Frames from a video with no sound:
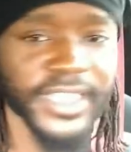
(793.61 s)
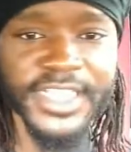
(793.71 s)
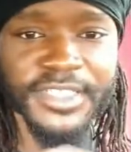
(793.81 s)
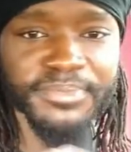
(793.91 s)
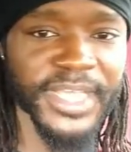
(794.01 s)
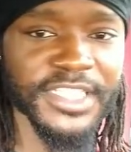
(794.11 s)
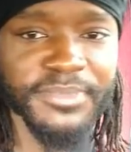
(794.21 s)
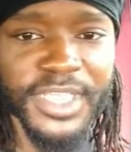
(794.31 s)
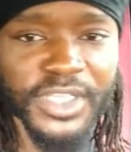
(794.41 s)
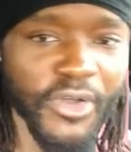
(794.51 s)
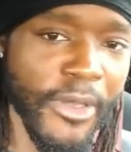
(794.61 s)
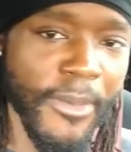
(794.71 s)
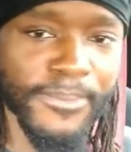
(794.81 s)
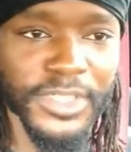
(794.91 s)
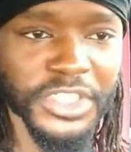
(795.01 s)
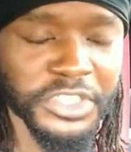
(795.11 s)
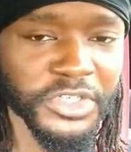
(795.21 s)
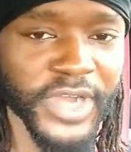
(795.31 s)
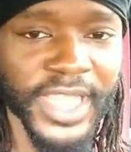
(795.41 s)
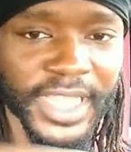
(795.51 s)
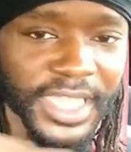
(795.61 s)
that's me going straight